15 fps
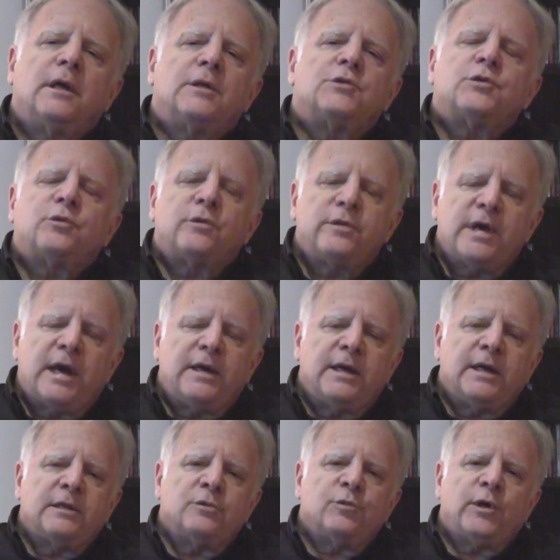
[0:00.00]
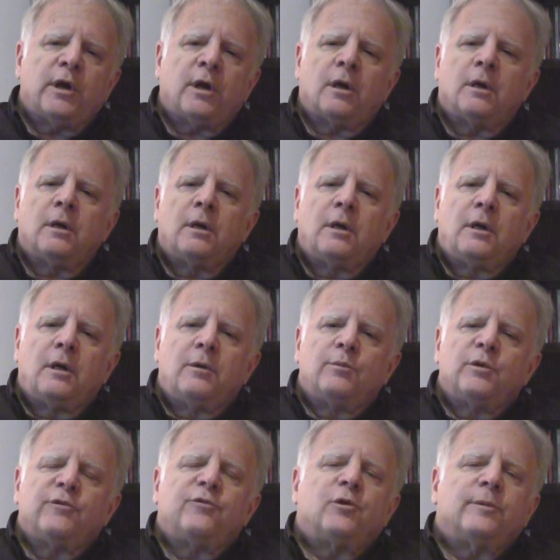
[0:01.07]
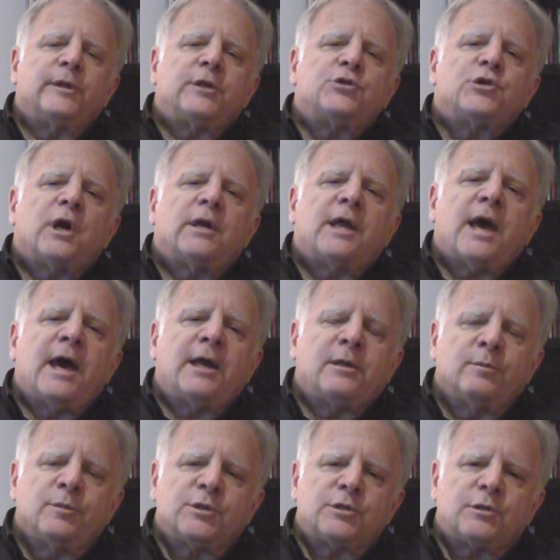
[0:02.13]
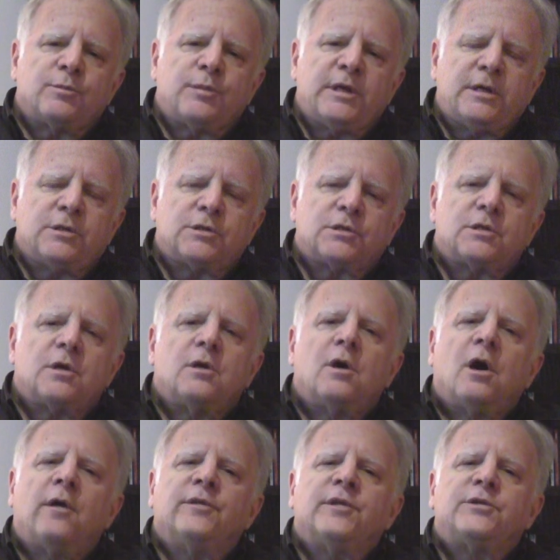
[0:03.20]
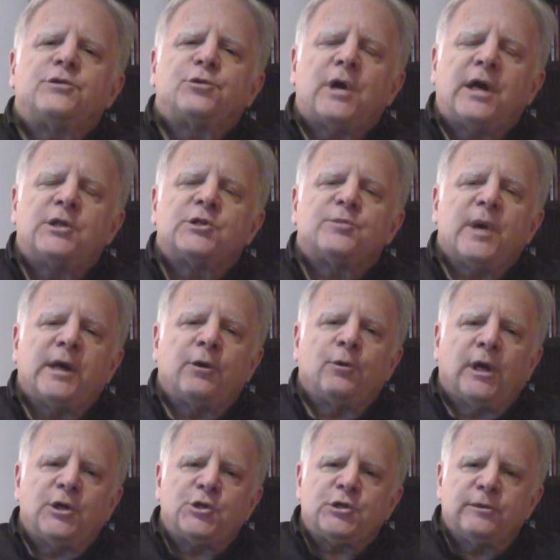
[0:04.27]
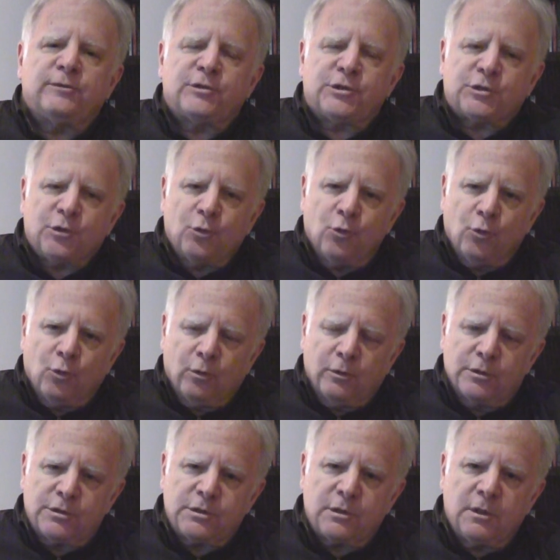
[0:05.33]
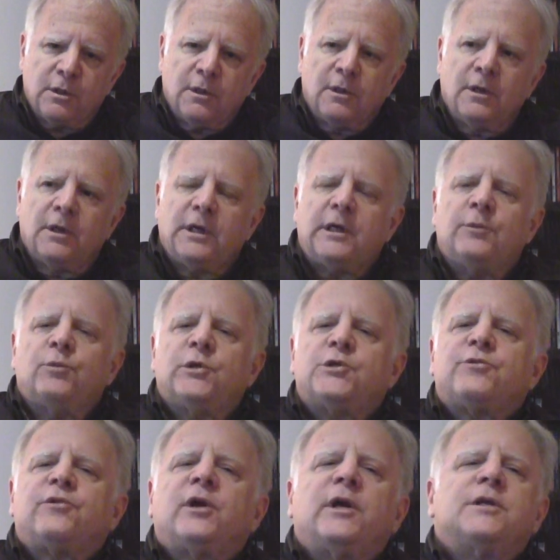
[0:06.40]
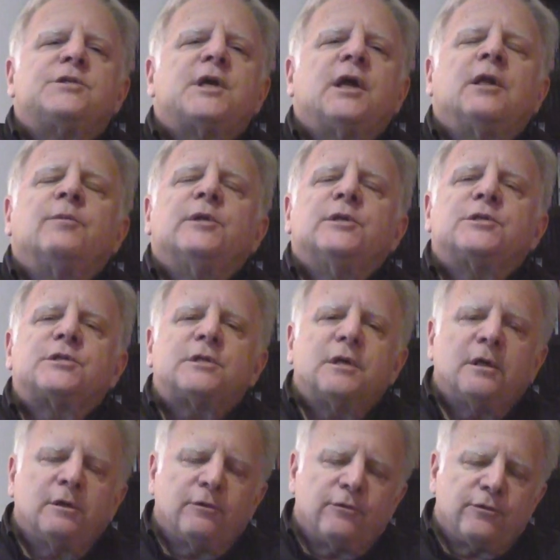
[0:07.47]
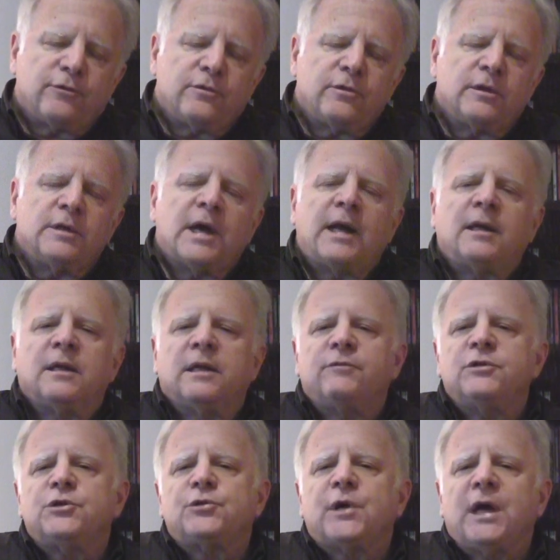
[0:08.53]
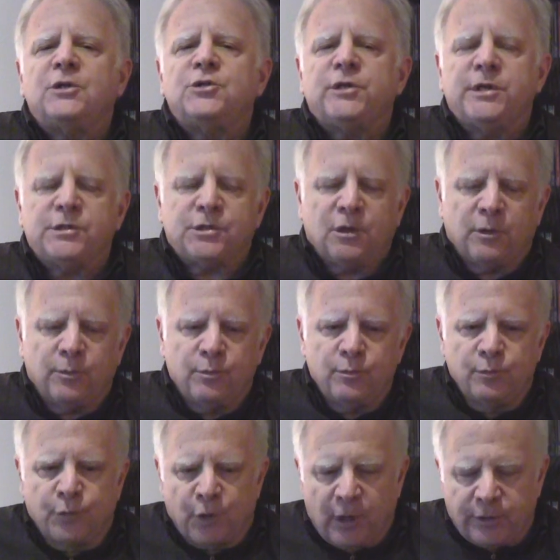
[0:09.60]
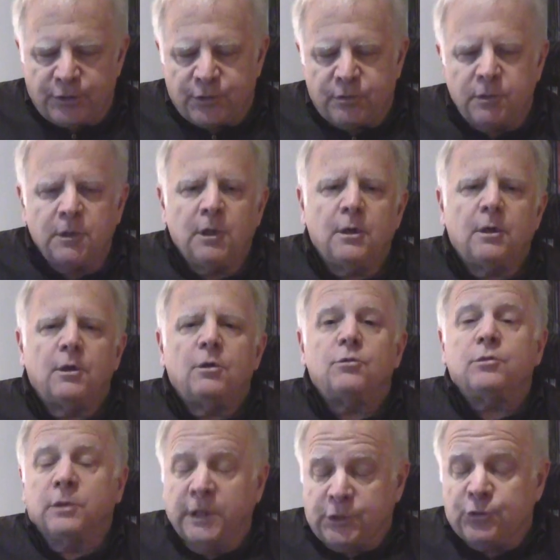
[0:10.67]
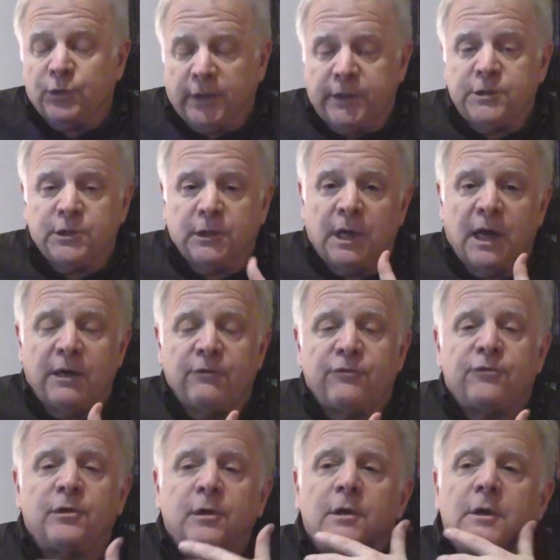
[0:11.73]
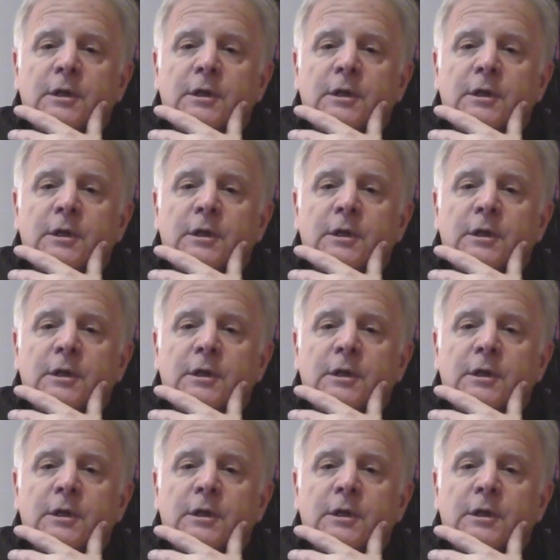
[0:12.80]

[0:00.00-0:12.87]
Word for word: And so to that end, we are performing John Adams' piece on the transmigration of souls, in which various elements of the 9-11 tragedies are brought literally to life.